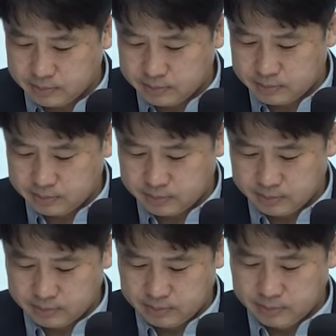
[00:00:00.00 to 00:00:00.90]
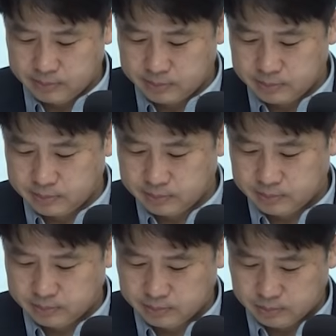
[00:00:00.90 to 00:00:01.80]

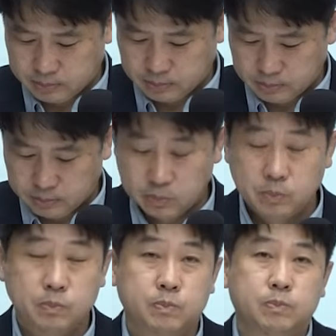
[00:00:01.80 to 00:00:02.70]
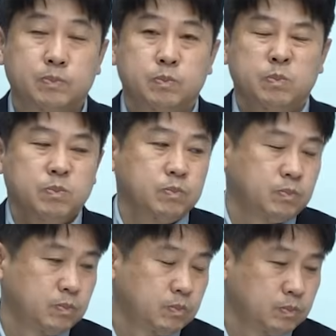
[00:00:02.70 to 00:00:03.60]

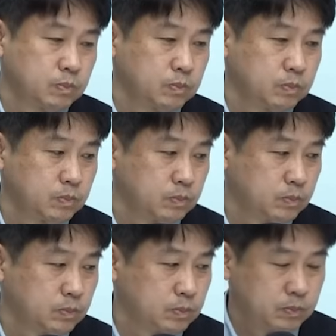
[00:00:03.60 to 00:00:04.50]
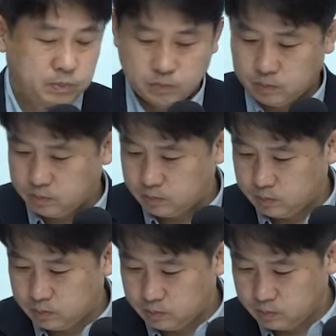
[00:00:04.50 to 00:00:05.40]
[no speech]